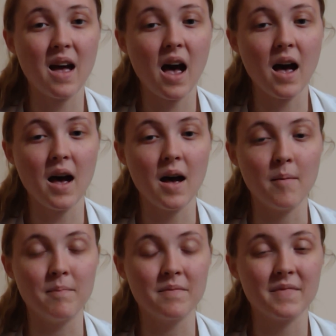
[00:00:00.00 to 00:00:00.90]

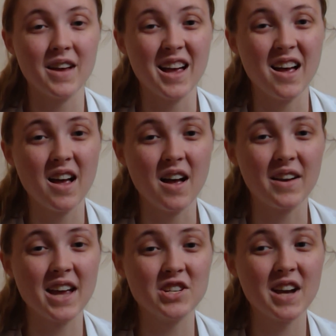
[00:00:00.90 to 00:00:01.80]
I'll
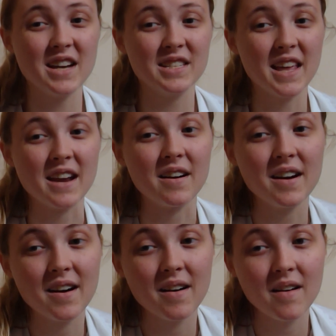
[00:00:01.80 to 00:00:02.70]
catch you guys later.